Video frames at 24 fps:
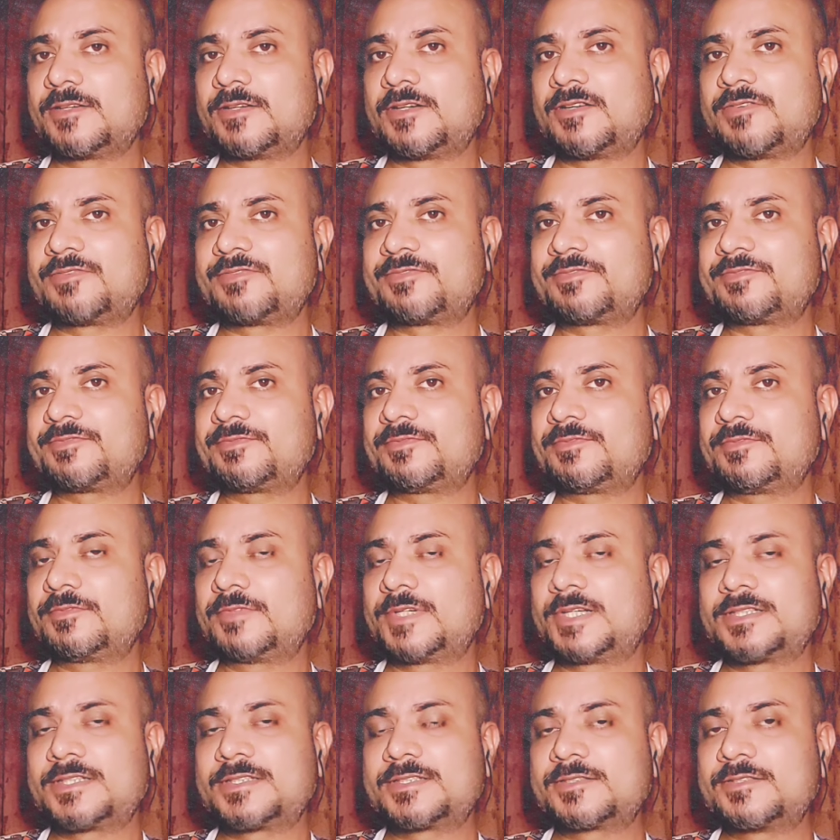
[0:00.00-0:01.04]
of
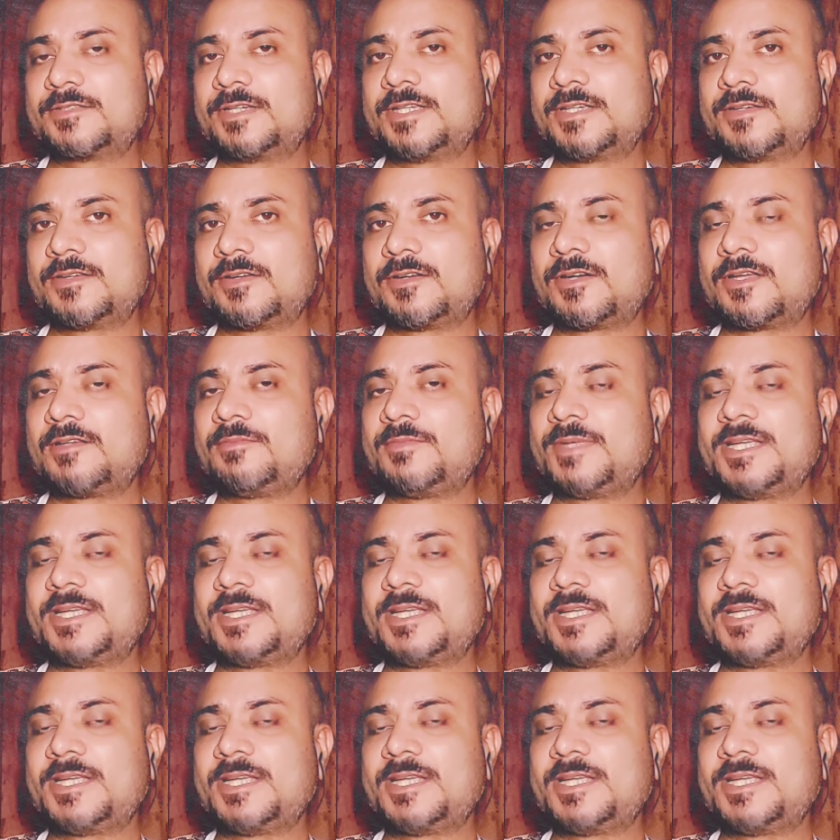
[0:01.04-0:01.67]
what's going on.